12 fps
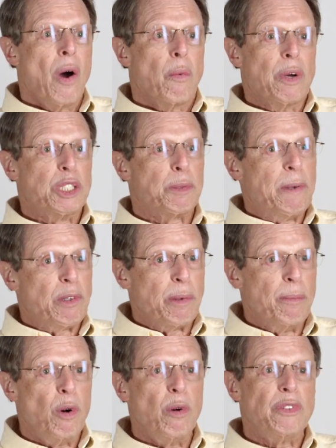when it's been
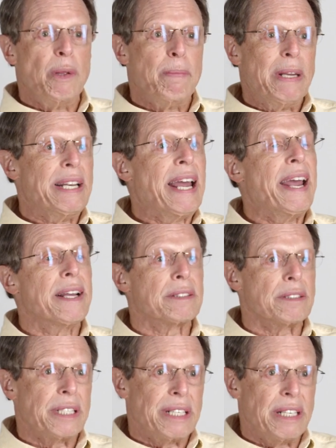removed and being
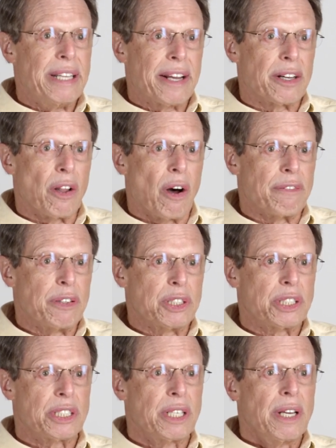handled in a dental
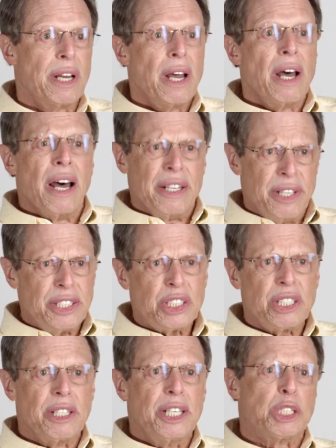office.
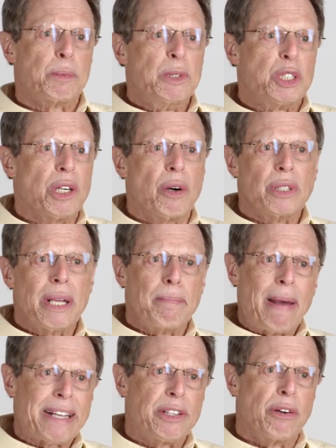Additionally, it's been shown that
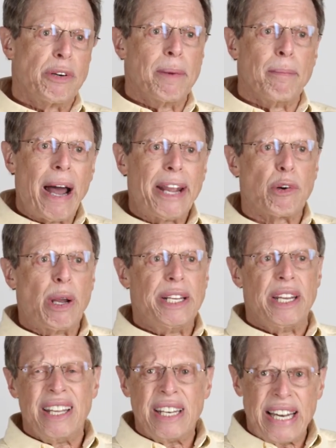bacteria migrate
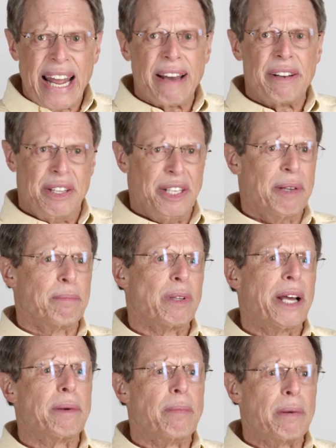in and out of the
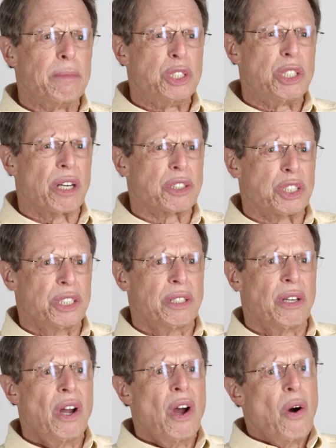implant abutment junction,
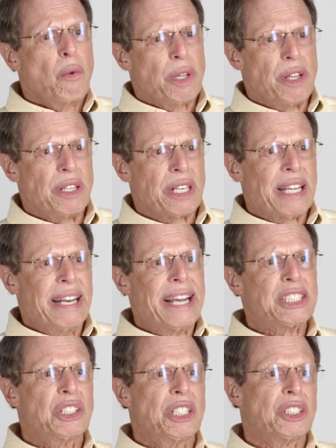whether the
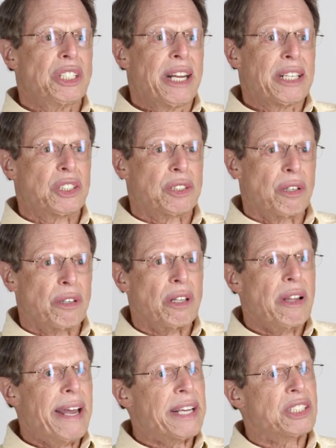connection is an external
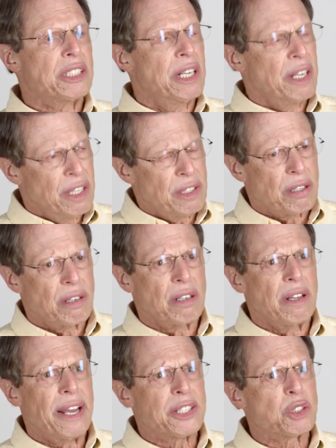hex, an internal
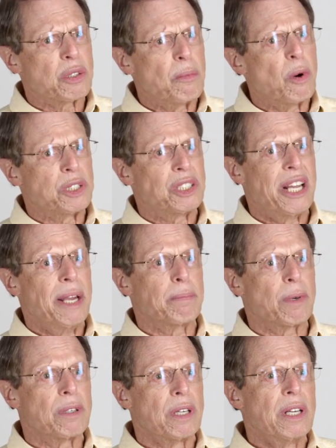hex, or a Morse taper.